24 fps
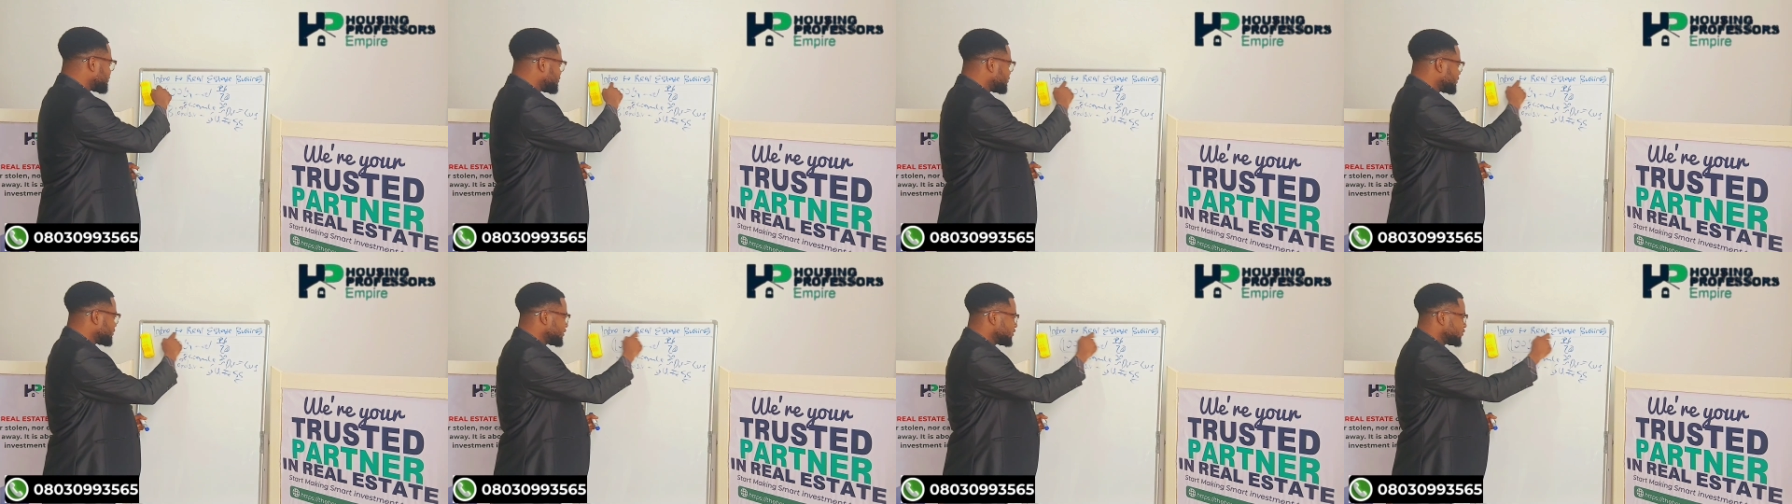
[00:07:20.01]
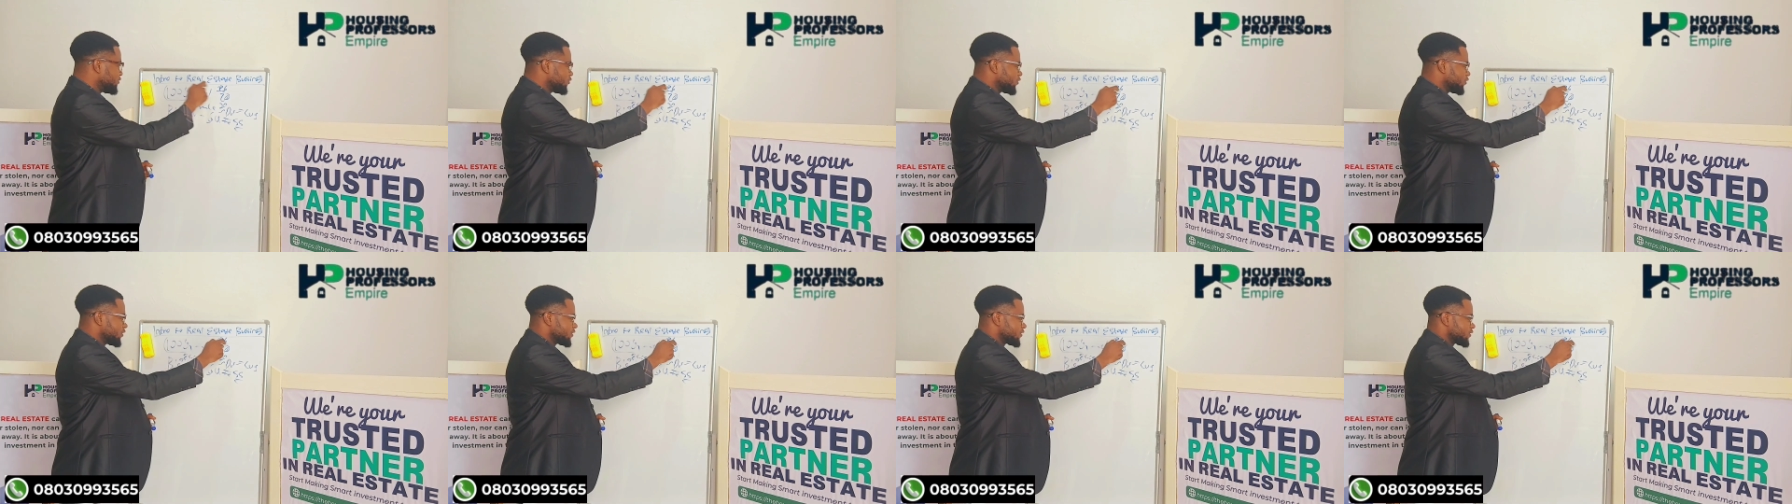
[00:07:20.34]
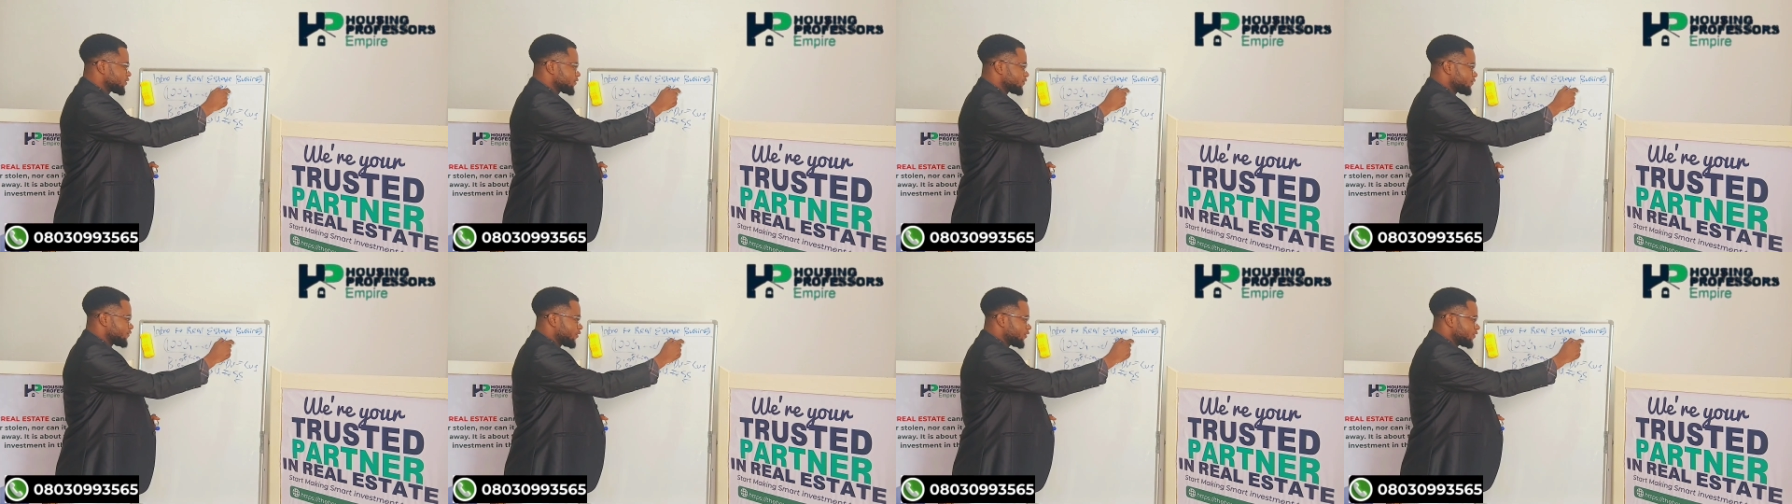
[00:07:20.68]
doing
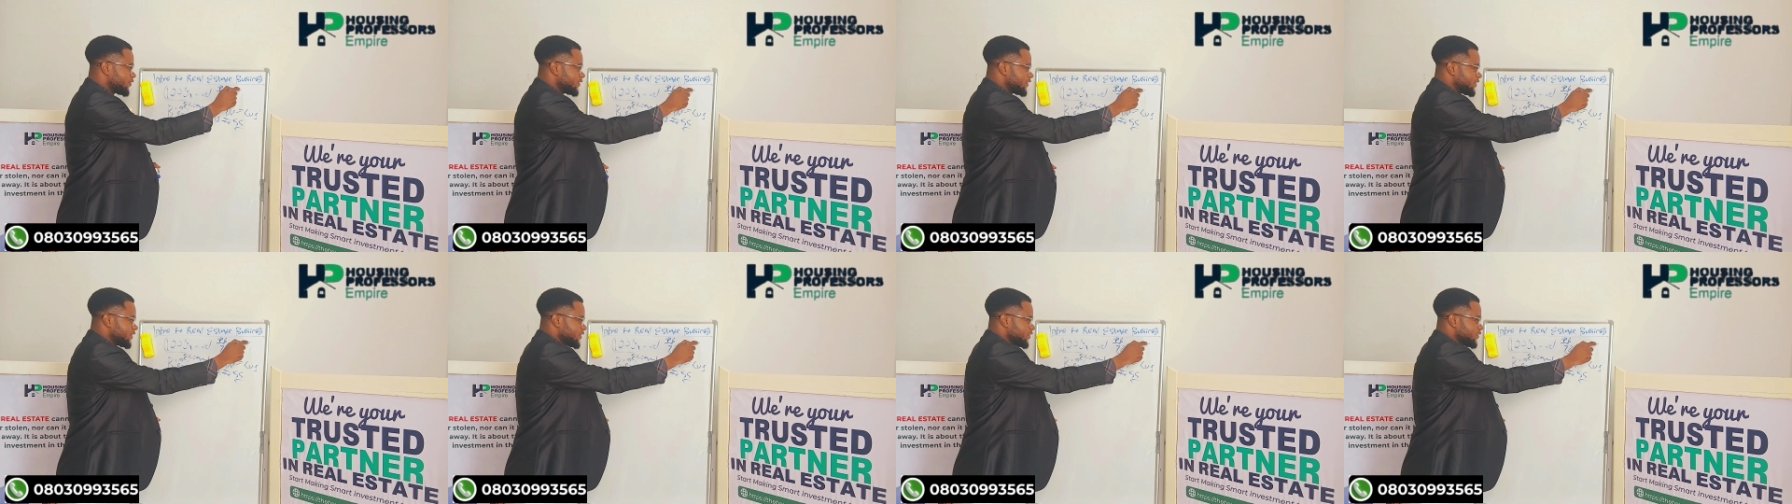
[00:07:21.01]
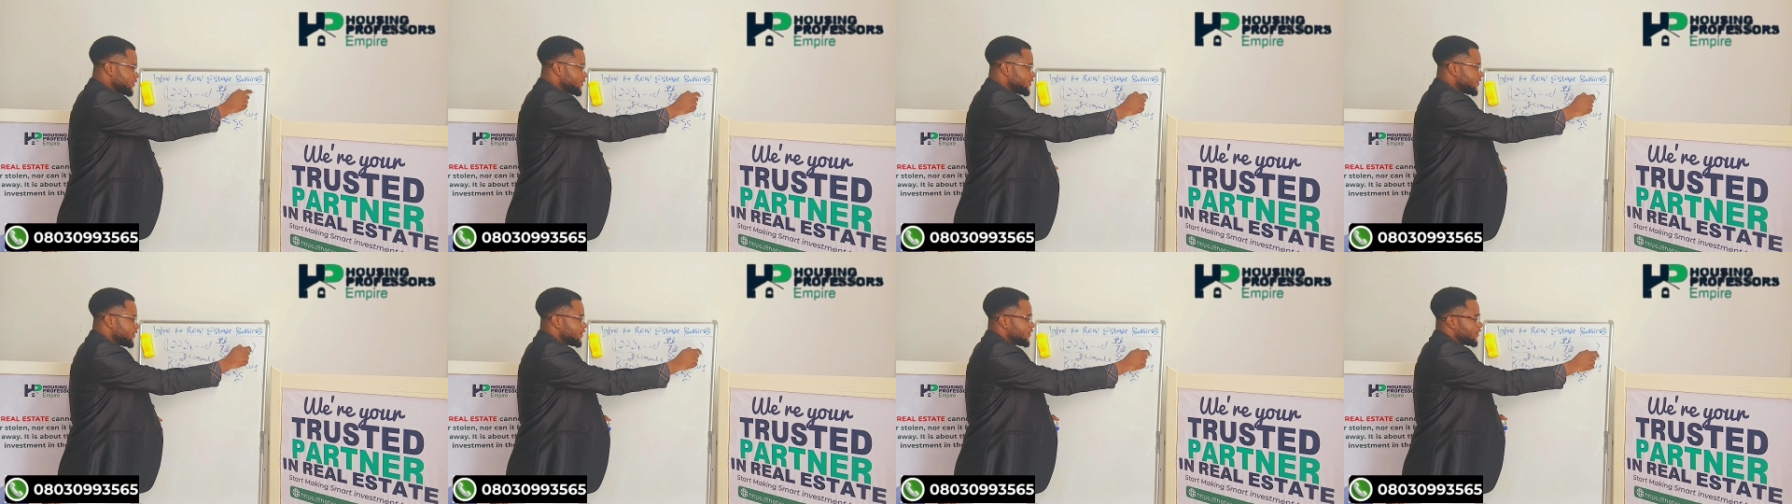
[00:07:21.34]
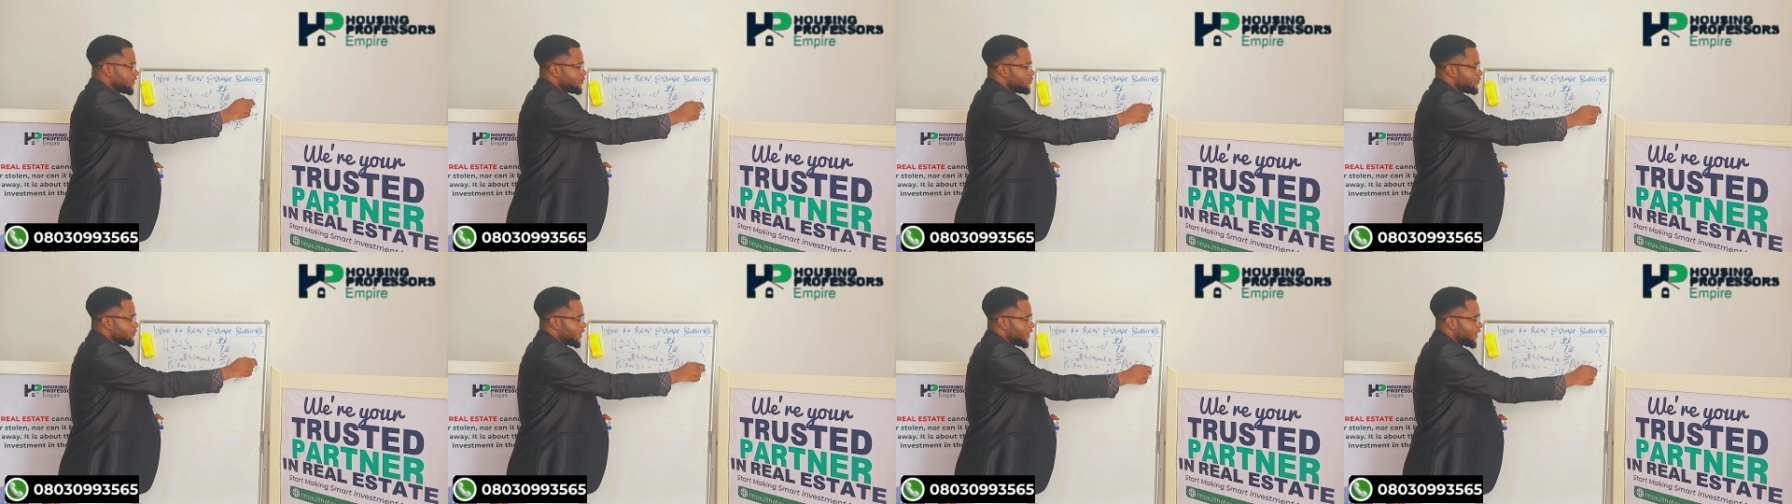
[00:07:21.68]
was funding
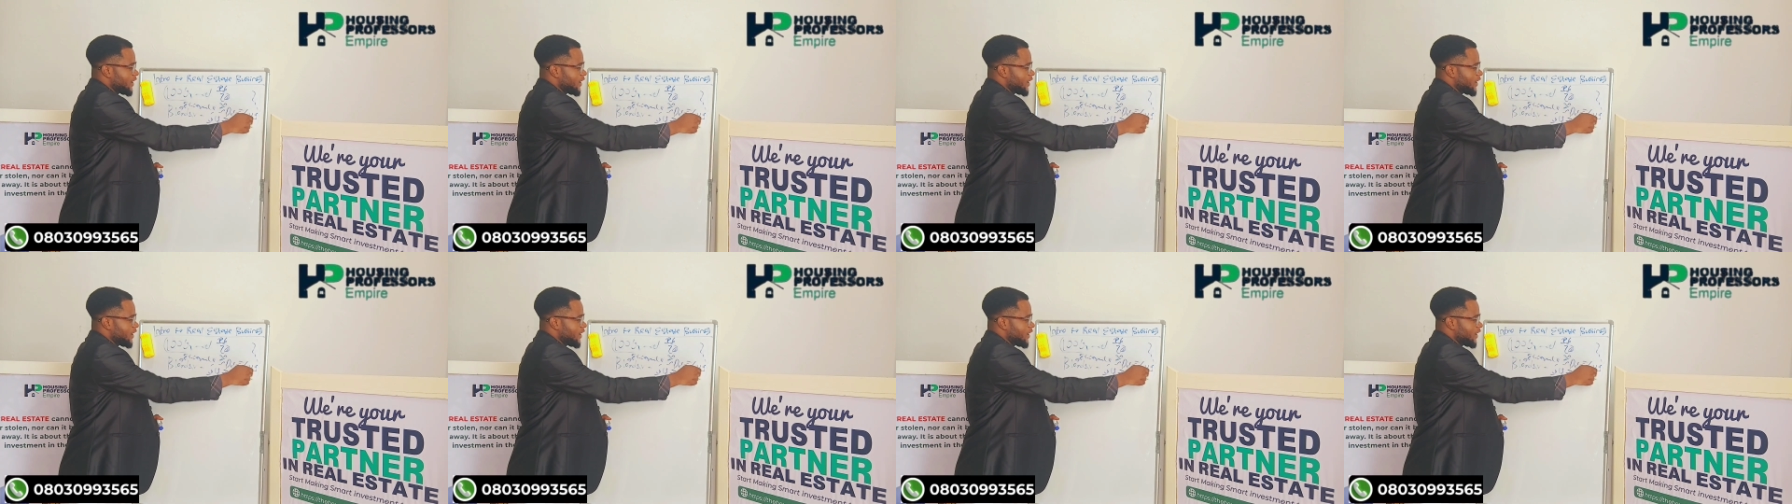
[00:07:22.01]
my